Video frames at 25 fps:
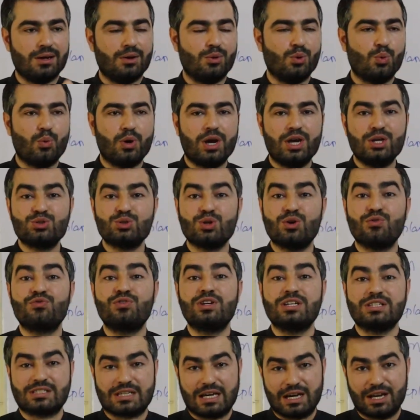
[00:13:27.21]
ways
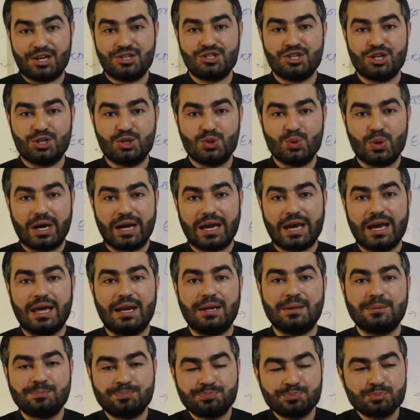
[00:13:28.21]
of discouraging you
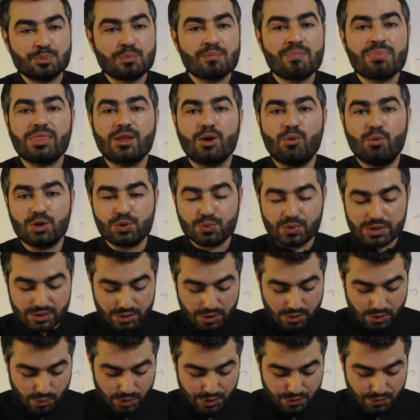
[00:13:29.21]
again. What were
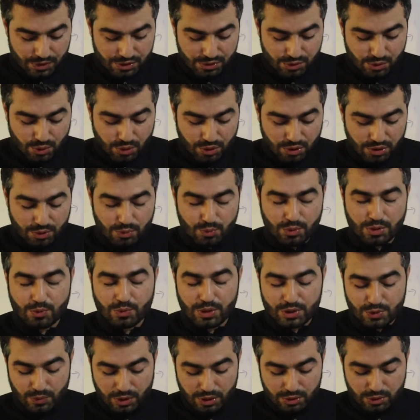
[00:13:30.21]

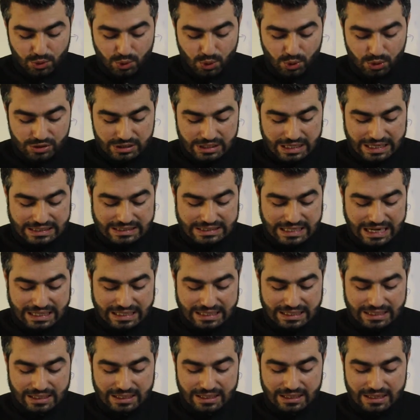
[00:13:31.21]
those
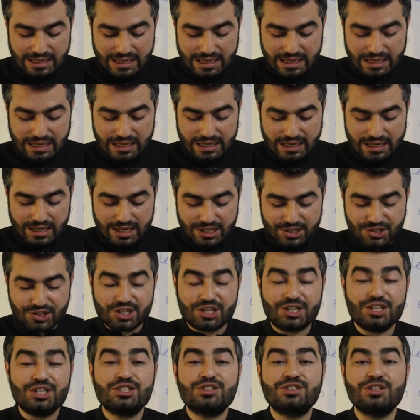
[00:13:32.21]
exactly
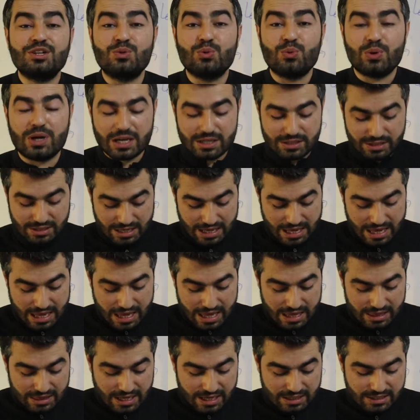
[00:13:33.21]
traditional ways?
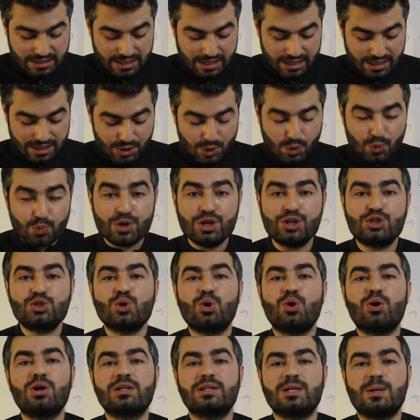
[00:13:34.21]
They said, we
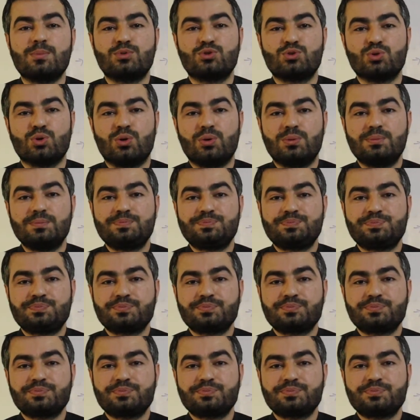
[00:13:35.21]
told them so.